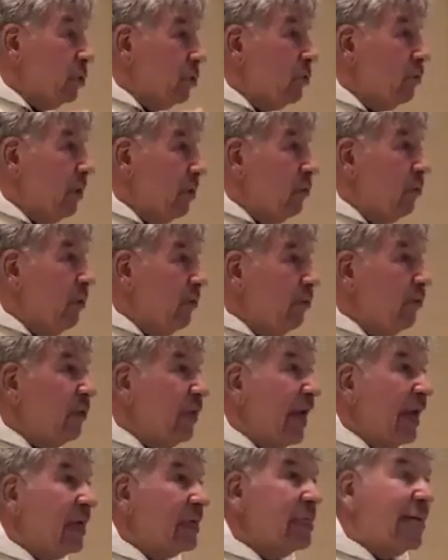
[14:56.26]
should re
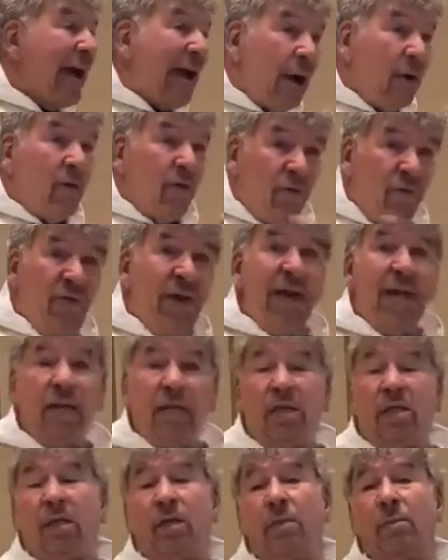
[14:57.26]
reflect our
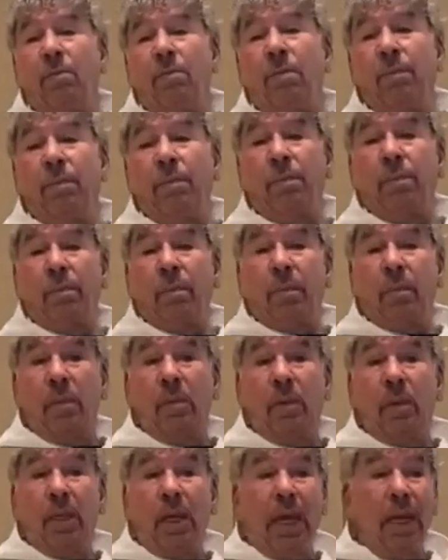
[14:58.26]
faith.
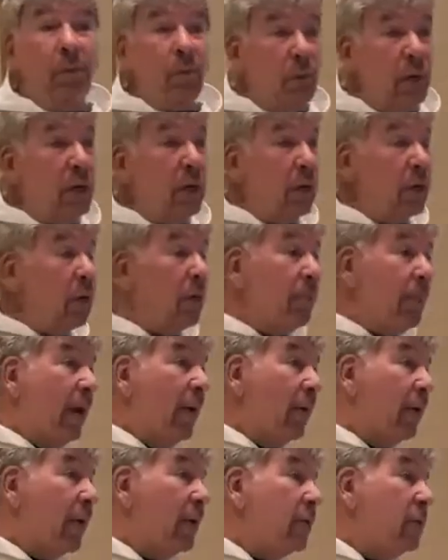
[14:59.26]
And we are
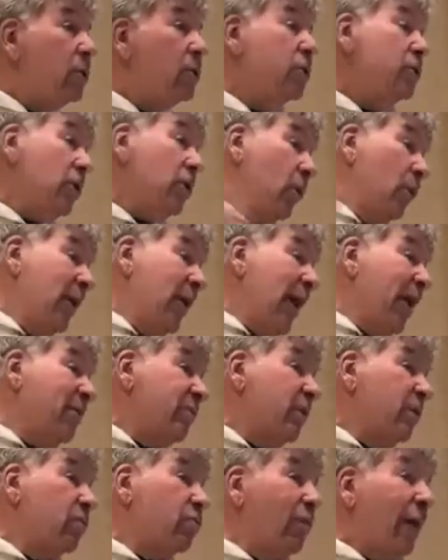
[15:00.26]
Americans, so we
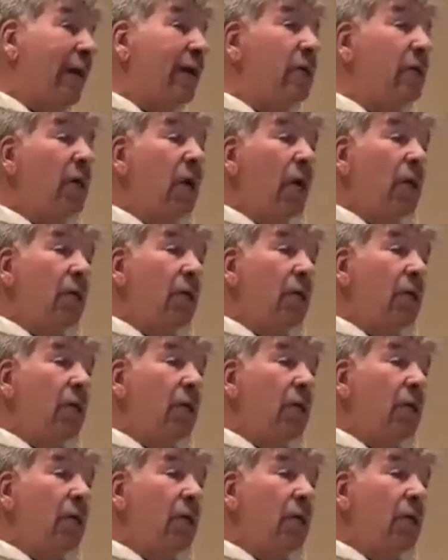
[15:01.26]
have the right